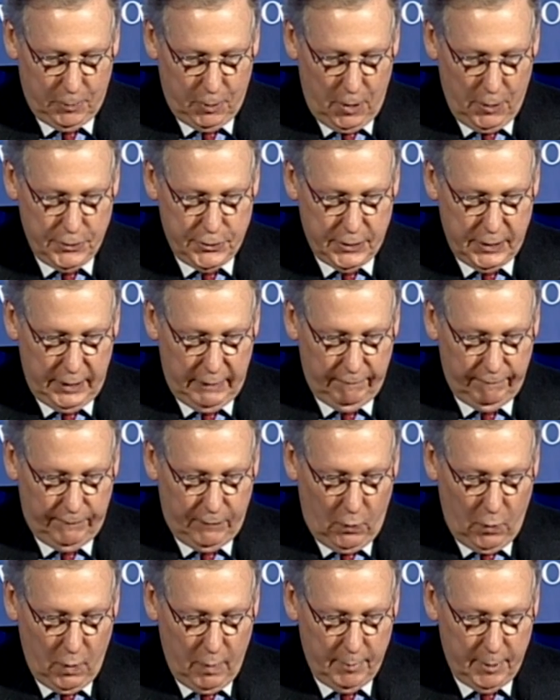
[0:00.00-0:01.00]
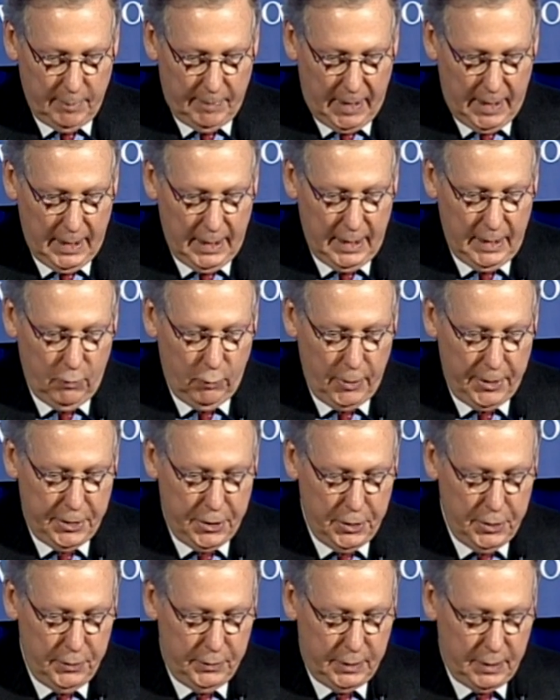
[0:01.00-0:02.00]
an approach informed by
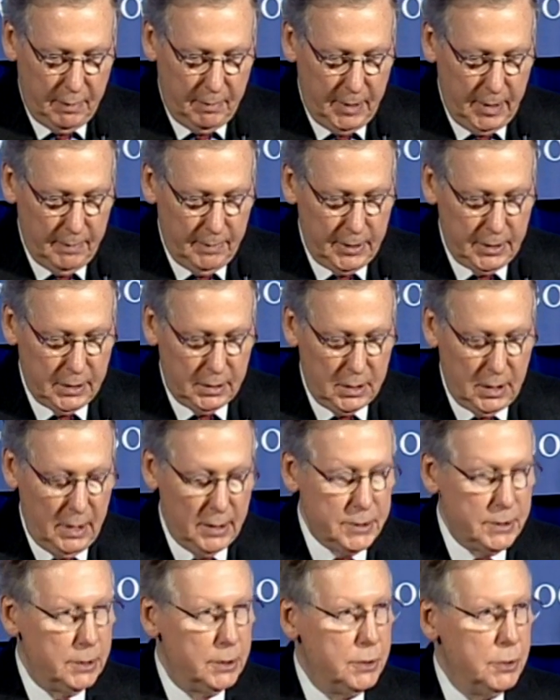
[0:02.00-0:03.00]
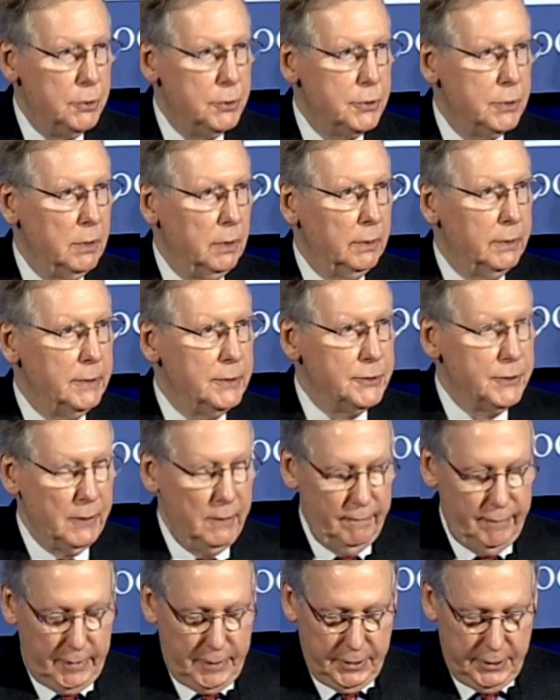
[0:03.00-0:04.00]
a renewed commitment to constitutional
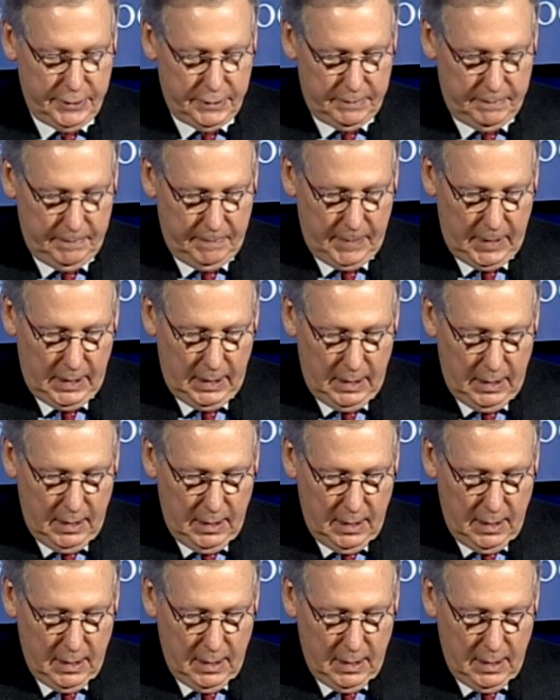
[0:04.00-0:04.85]
conservatism